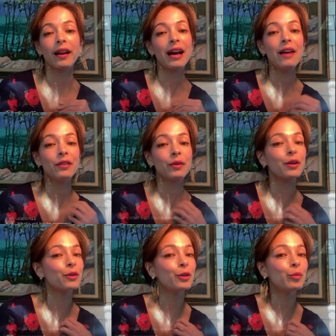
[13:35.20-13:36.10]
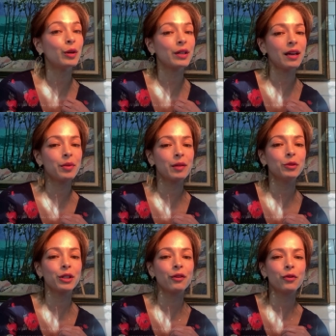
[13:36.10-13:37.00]
Yes, I am an admirer of
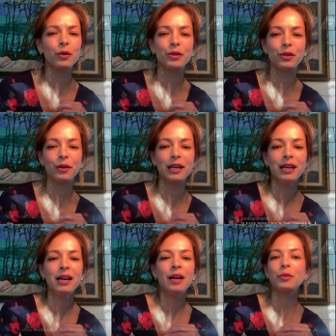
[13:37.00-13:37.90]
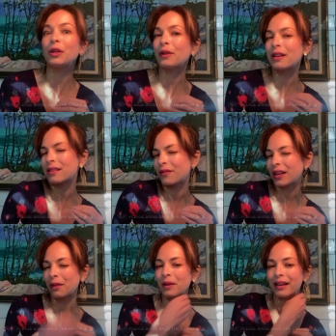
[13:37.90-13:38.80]
Sally Rooney's writing. I haven't read her new book
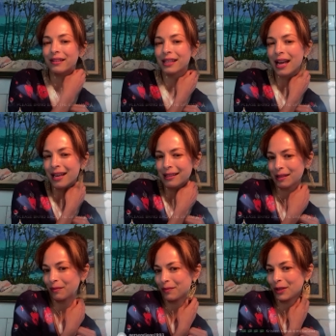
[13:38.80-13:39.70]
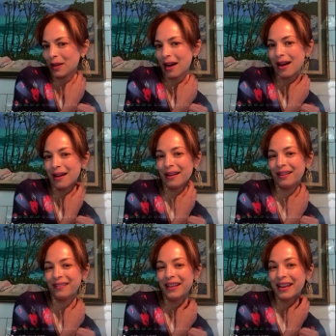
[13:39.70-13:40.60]
yet, but I'm looking forward to it. I'm
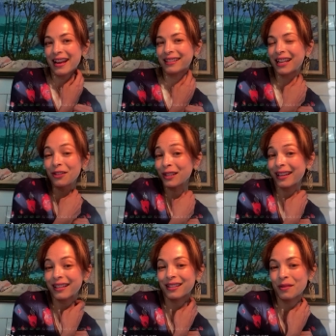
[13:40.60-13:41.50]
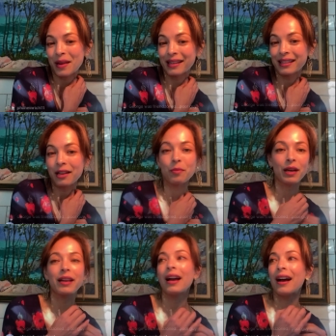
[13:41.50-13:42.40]
curious if anyone else has
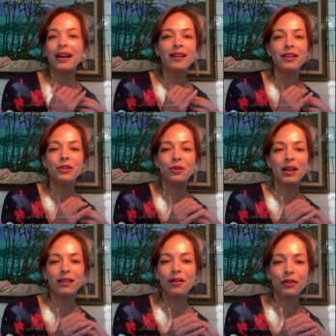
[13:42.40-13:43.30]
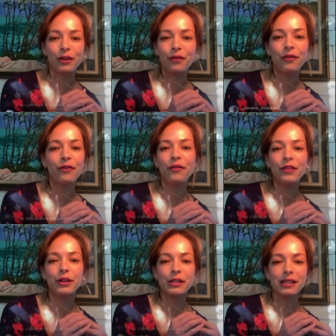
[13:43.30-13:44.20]
uh, it sounds like it's
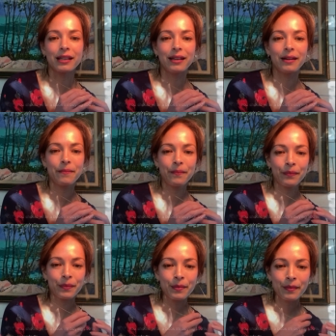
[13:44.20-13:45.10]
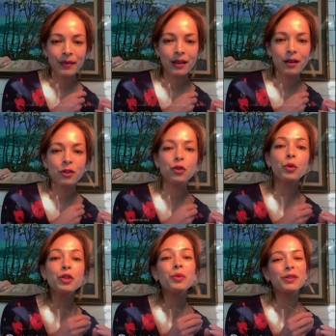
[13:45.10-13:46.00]
amazing, but I, uh, yeah, I, I do. I love her
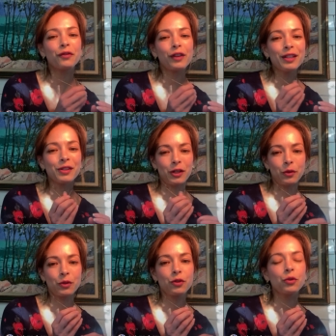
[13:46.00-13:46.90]
fiercely.